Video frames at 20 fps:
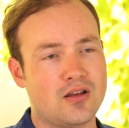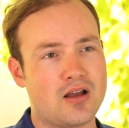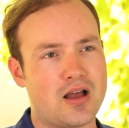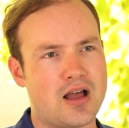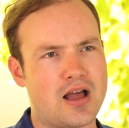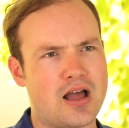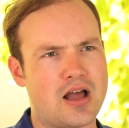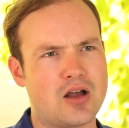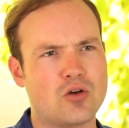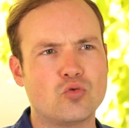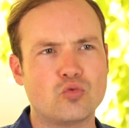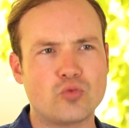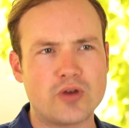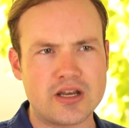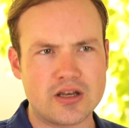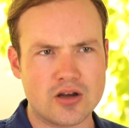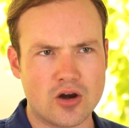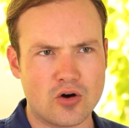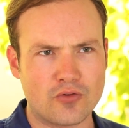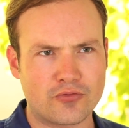Uh,
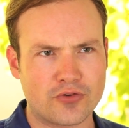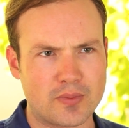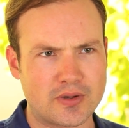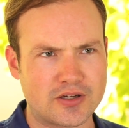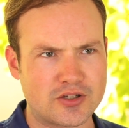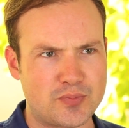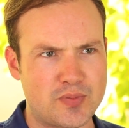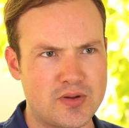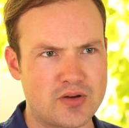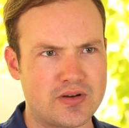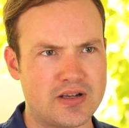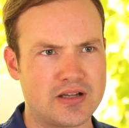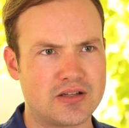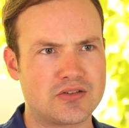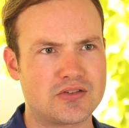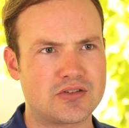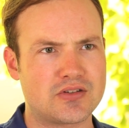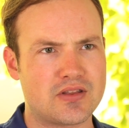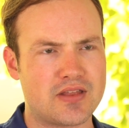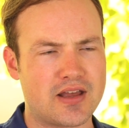we know from
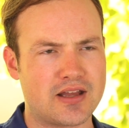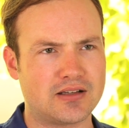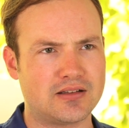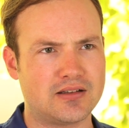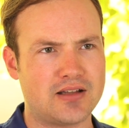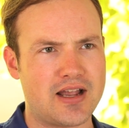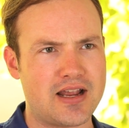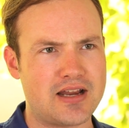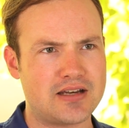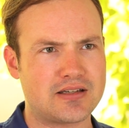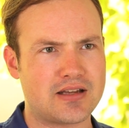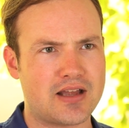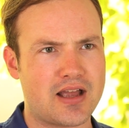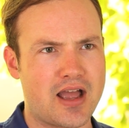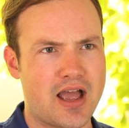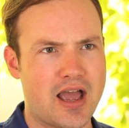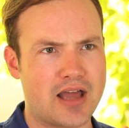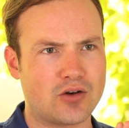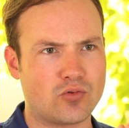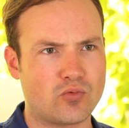experience that light
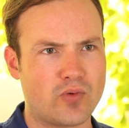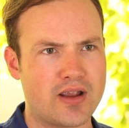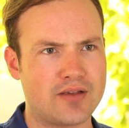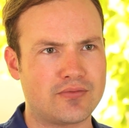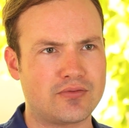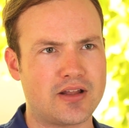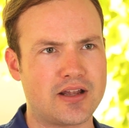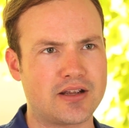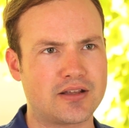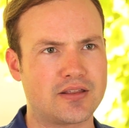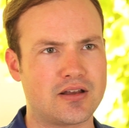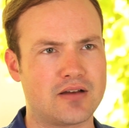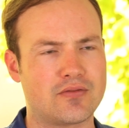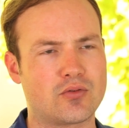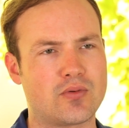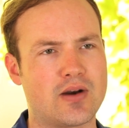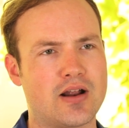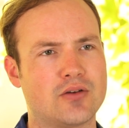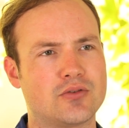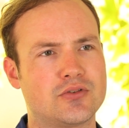at a wavelength of
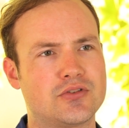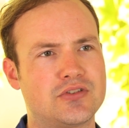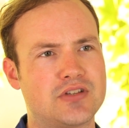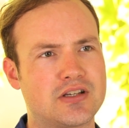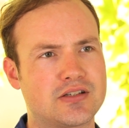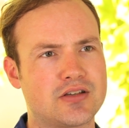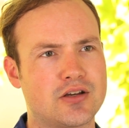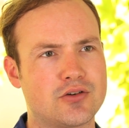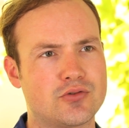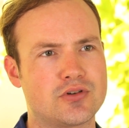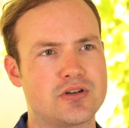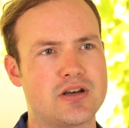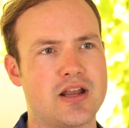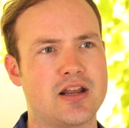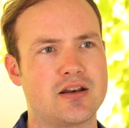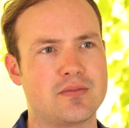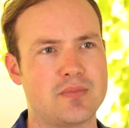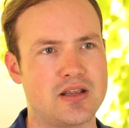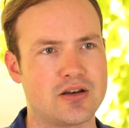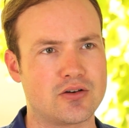around 600
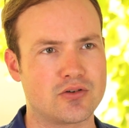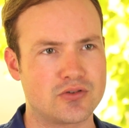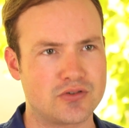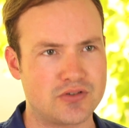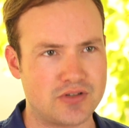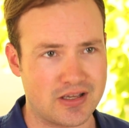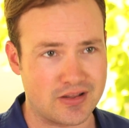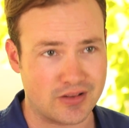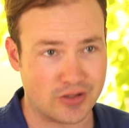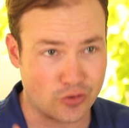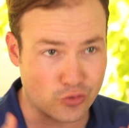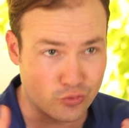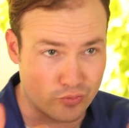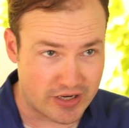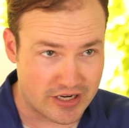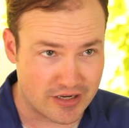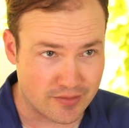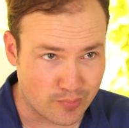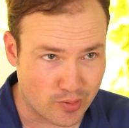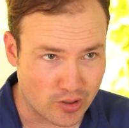nanometers in the
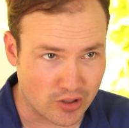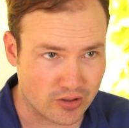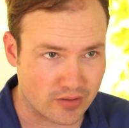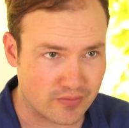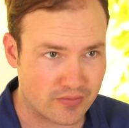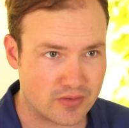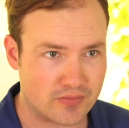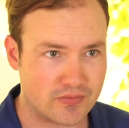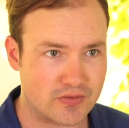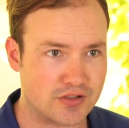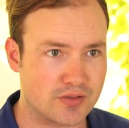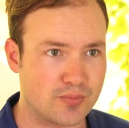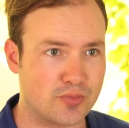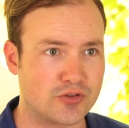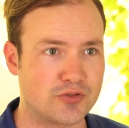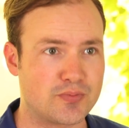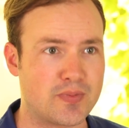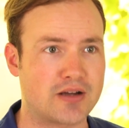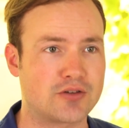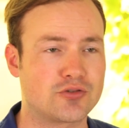green part of the
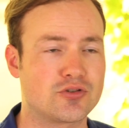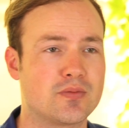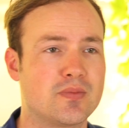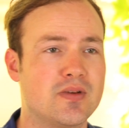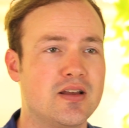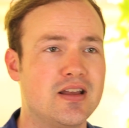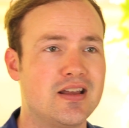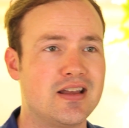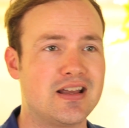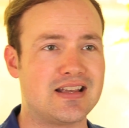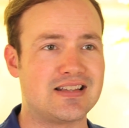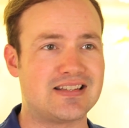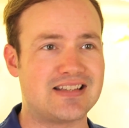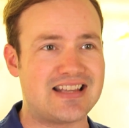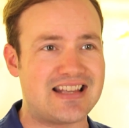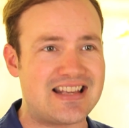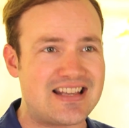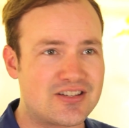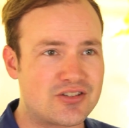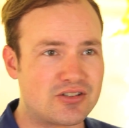visible spectrum is
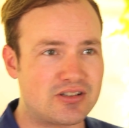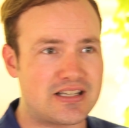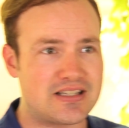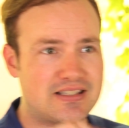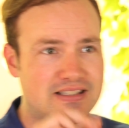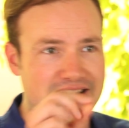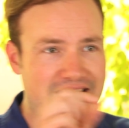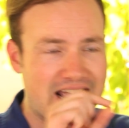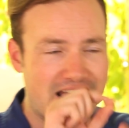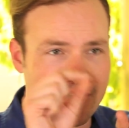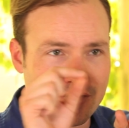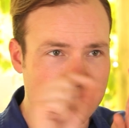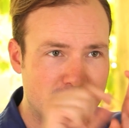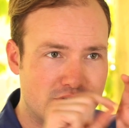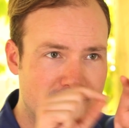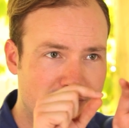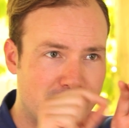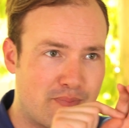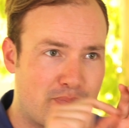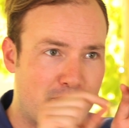easily
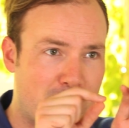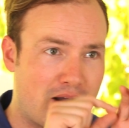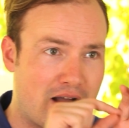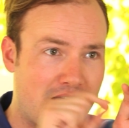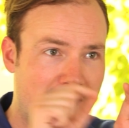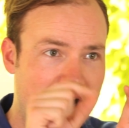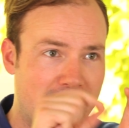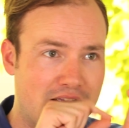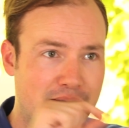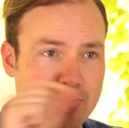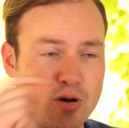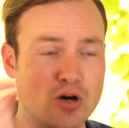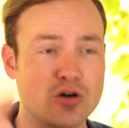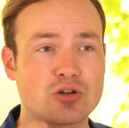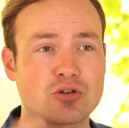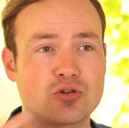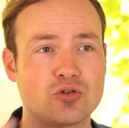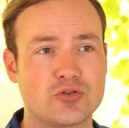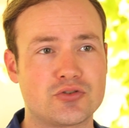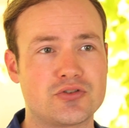scattered by
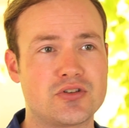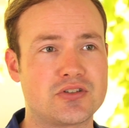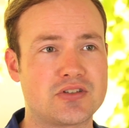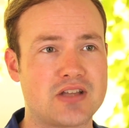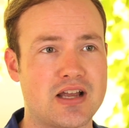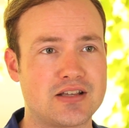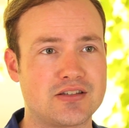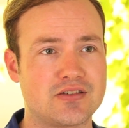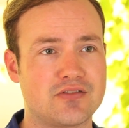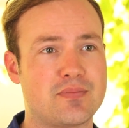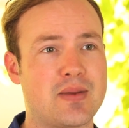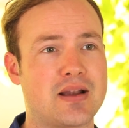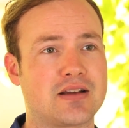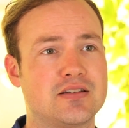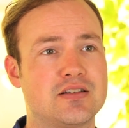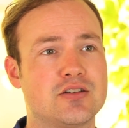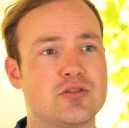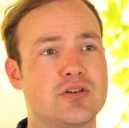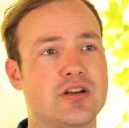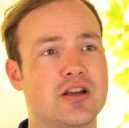particles the size of
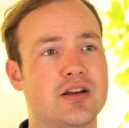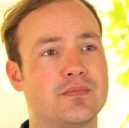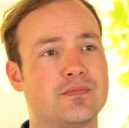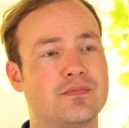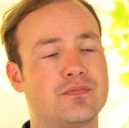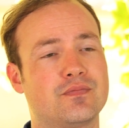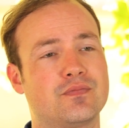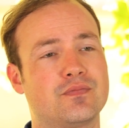bacteria.